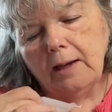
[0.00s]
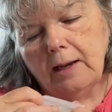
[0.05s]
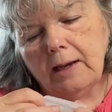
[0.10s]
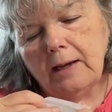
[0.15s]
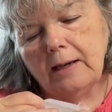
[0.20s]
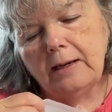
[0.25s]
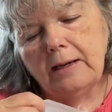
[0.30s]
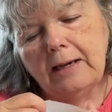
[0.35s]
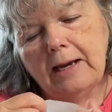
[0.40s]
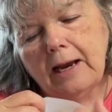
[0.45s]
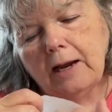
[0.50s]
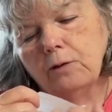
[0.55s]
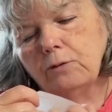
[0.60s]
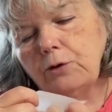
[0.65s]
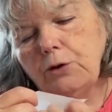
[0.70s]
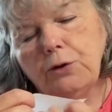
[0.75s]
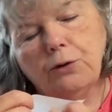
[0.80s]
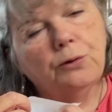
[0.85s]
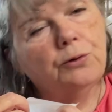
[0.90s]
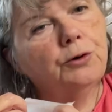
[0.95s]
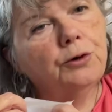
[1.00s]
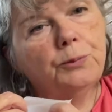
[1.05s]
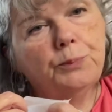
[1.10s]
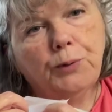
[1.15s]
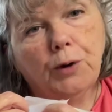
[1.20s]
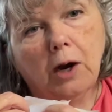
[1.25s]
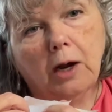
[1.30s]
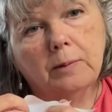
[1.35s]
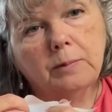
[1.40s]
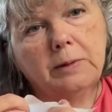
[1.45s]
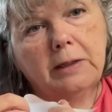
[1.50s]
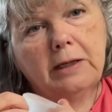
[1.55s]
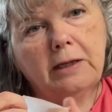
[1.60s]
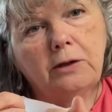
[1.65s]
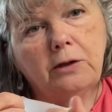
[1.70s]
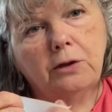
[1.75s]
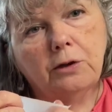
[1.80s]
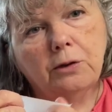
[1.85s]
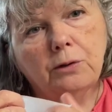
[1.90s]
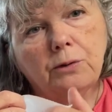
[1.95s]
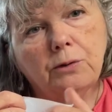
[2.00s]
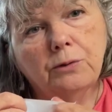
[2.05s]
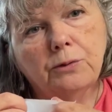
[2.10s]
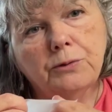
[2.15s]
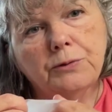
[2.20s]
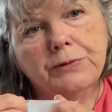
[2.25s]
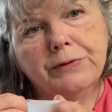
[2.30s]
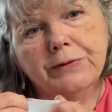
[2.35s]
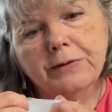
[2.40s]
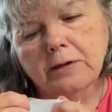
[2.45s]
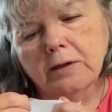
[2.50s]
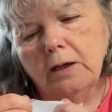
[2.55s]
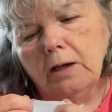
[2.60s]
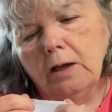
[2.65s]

And now you could probably use